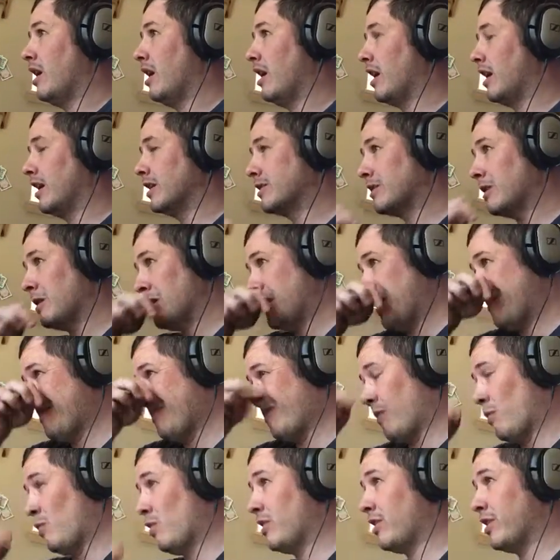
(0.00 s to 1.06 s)

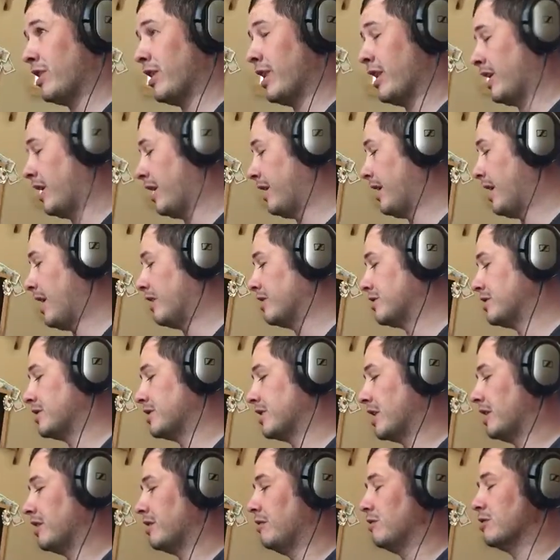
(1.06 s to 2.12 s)
And one of the analogies
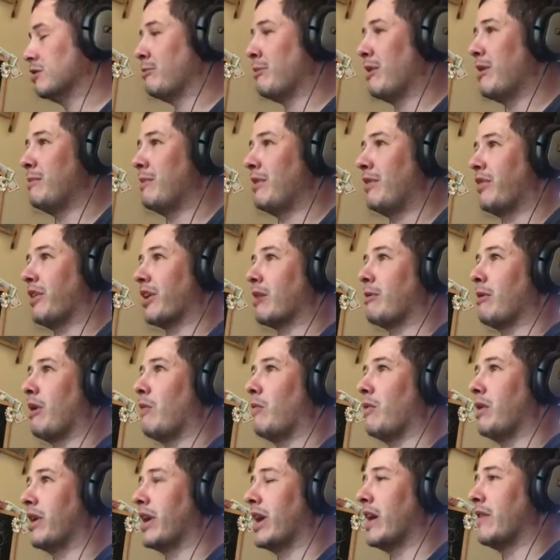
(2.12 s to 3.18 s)
I use, it made me think
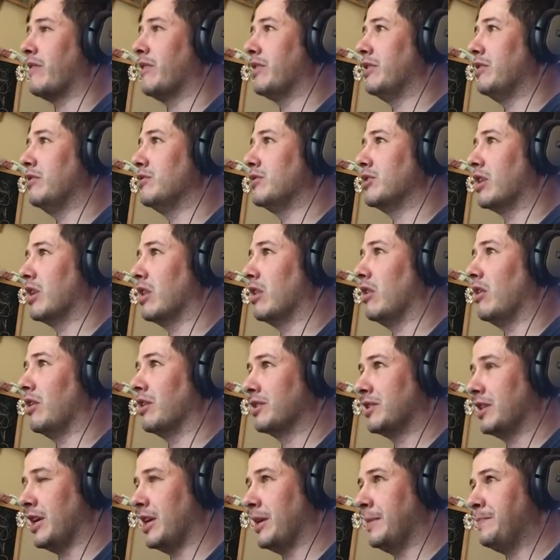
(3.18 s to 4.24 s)
about one I haven't used in a
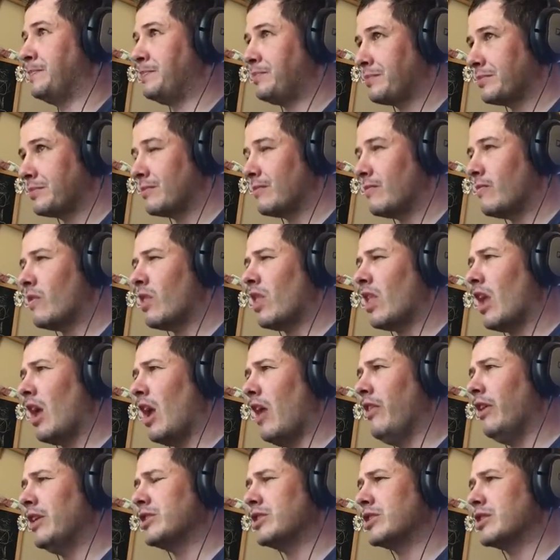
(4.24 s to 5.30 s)
long time.
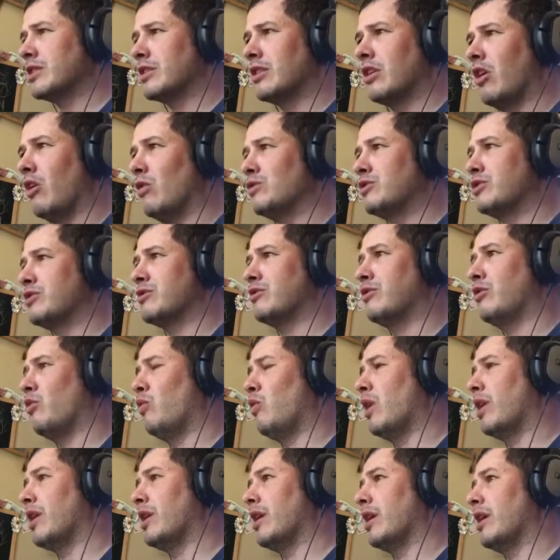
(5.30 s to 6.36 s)
And this goes to
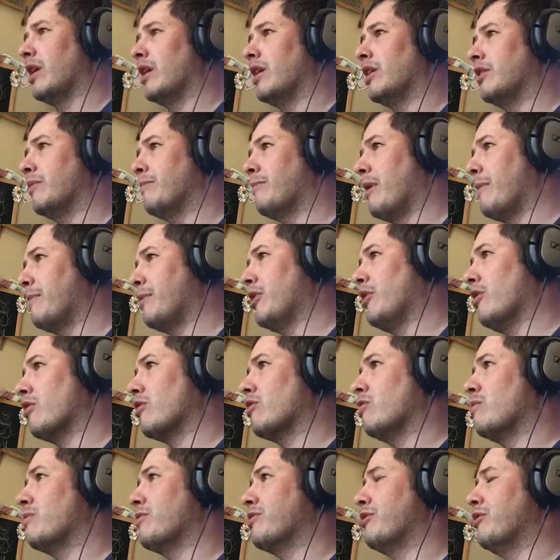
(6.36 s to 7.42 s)
what maybe you're
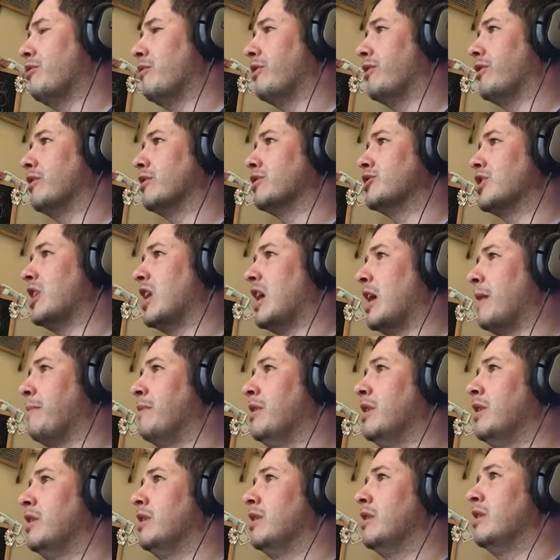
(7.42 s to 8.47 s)
going through with your
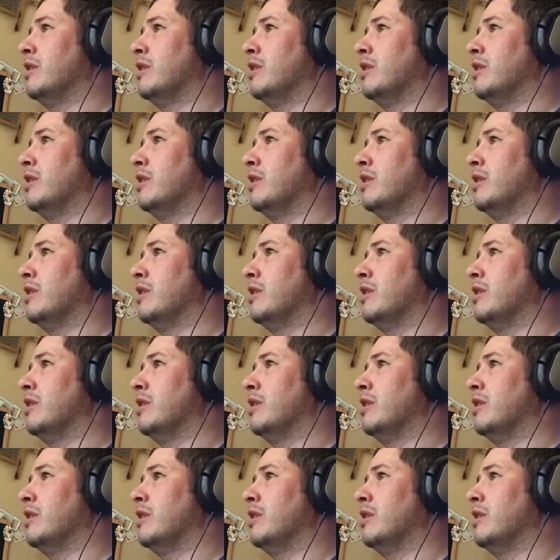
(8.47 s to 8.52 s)
job,